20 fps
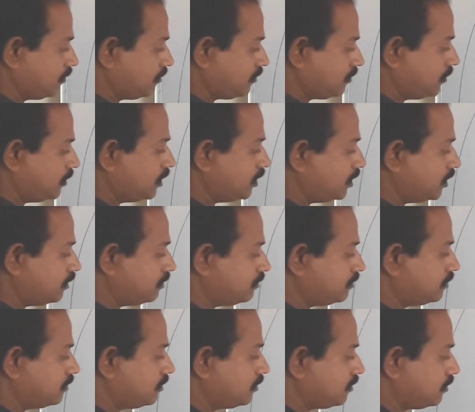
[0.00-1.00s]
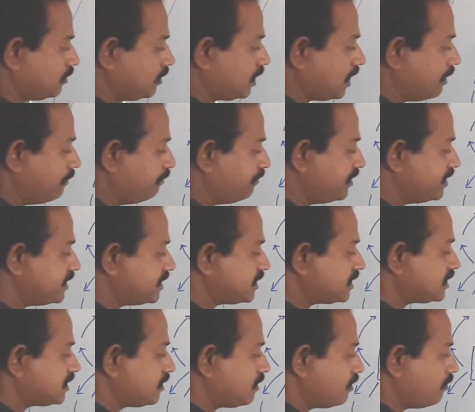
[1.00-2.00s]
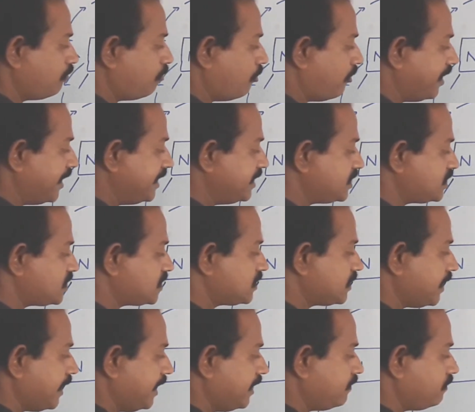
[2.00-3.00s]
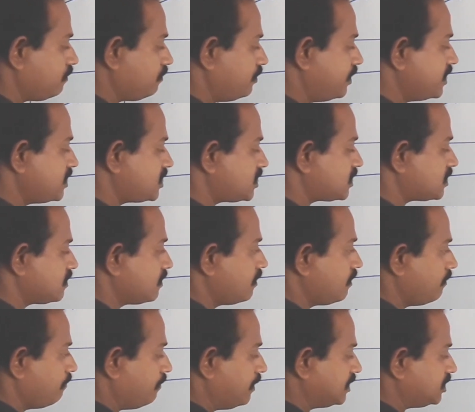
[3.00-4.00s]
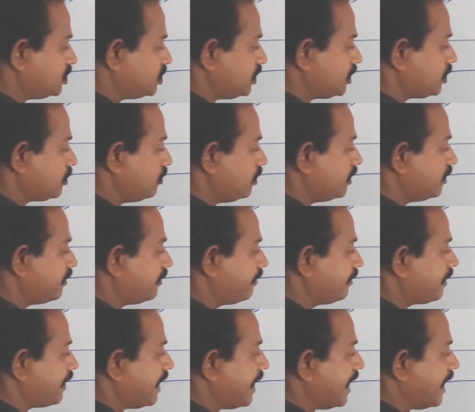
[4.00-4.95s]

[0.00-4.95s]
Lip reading: the compass points in this particular